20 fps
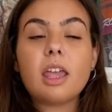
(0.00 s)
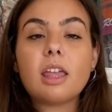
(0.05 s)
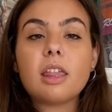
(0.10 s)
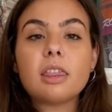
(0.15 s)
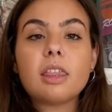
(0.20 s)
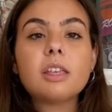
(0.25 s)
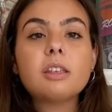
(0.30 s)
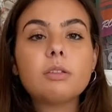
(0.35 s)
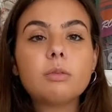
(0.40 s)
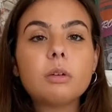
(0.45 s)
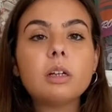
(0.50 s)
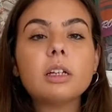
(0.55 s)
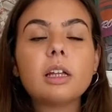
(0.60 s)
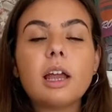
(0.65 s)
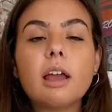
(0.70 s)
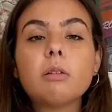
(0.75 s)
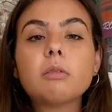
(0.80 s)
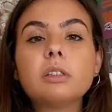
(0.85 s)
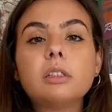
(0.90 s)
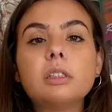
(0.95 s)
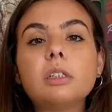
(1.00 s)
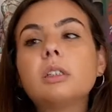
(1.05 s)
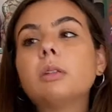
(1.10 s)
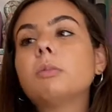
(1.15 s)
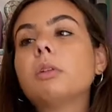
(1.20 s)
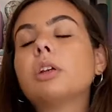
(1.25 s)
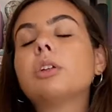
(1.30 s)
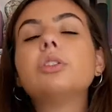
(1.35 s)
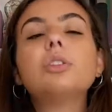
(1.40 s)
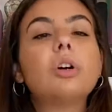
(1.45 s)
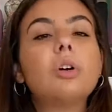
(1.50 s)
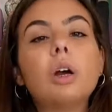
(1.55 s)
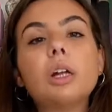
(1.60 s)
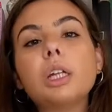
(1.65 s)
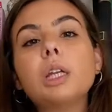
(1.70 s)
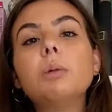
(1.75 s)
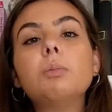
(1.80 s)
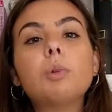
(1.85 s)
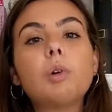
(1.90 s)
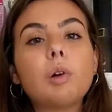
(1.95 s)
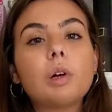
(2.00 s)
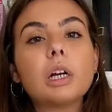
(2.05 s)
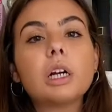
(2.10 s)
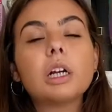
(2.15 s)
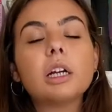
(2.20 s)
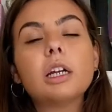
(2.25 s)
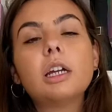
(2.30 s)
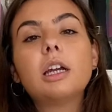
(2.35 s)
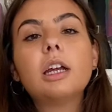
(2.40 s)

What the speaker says: This one, I was done. I'm like, no, I need more.